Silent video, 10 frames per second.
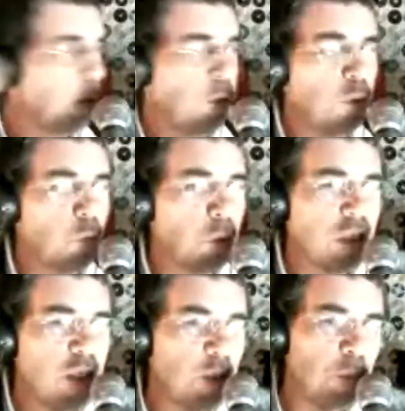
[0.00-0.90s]
with
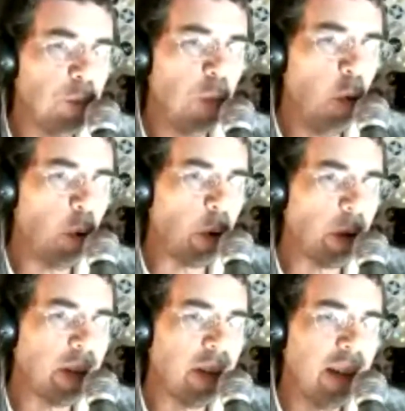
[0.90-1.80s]
this board.
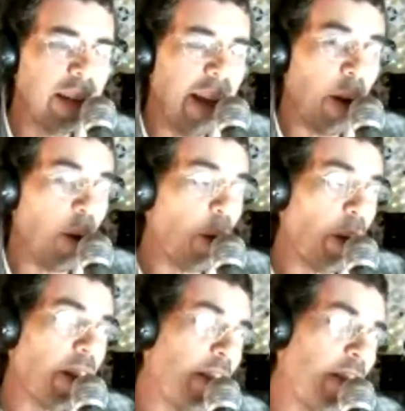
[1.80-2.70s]
Now,
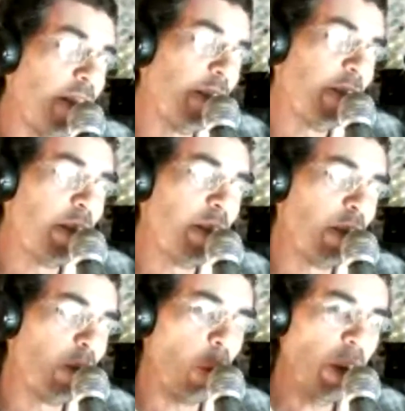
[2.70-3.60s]

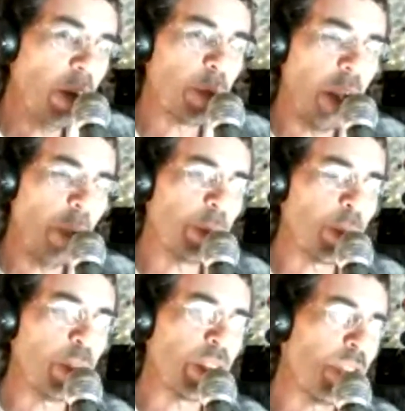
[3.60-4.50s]
one of the problems
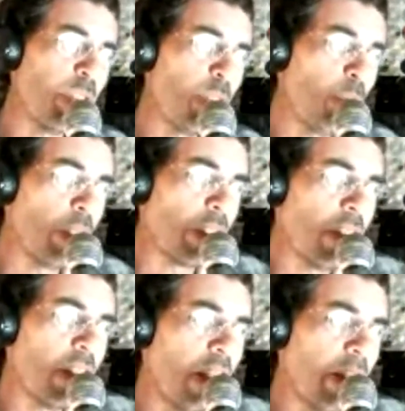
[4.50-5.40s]
with
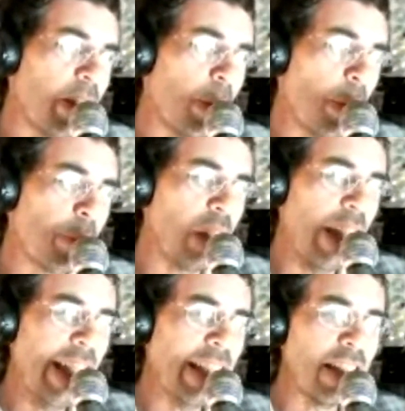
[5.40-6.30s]

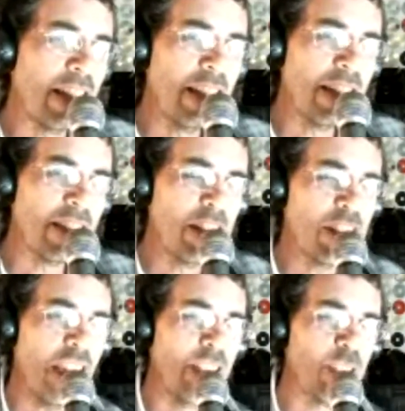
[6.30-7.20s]
playing these
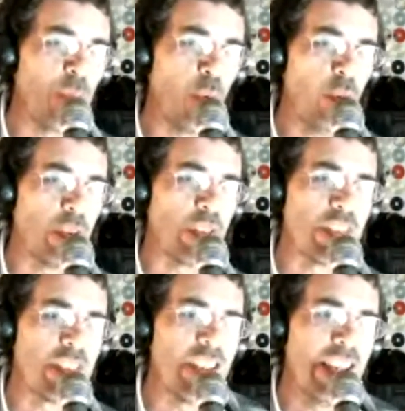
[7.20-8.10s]
kinds of
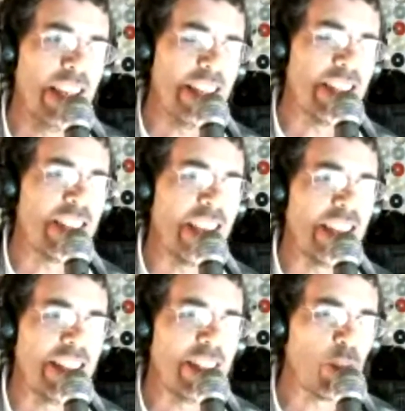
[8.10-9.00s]
boards is
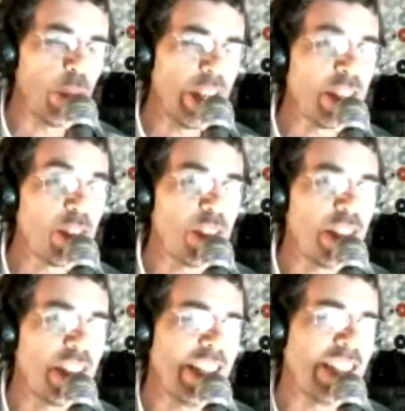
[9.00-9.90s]
that
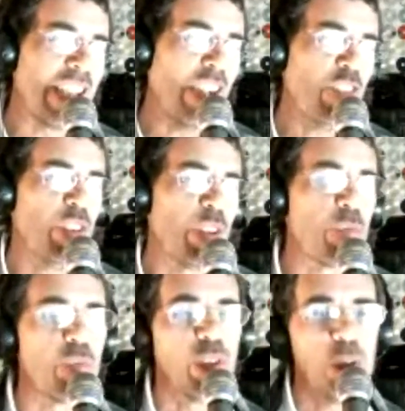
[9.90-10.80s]
it's actually
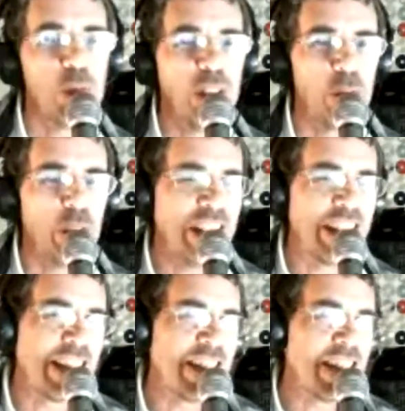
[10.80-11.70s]
really
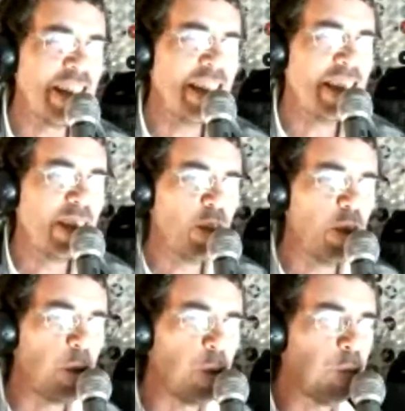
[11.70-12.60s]
easy
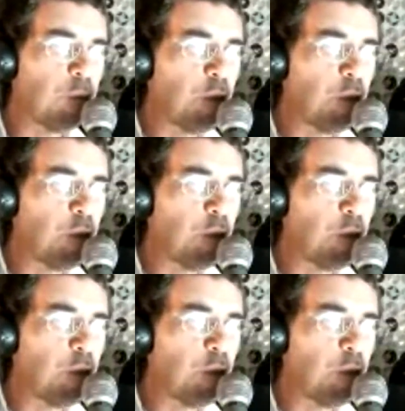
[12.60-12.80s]
to